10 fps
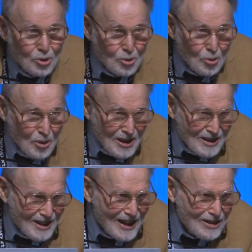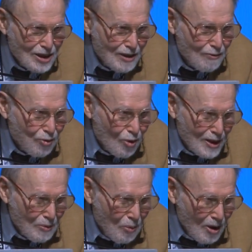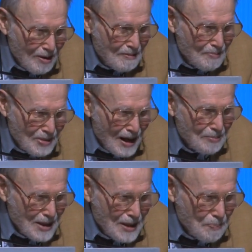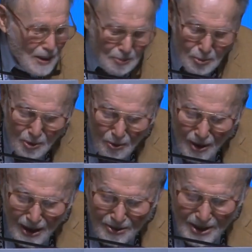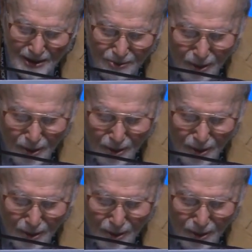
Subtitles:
II in 1941. Not many people were around there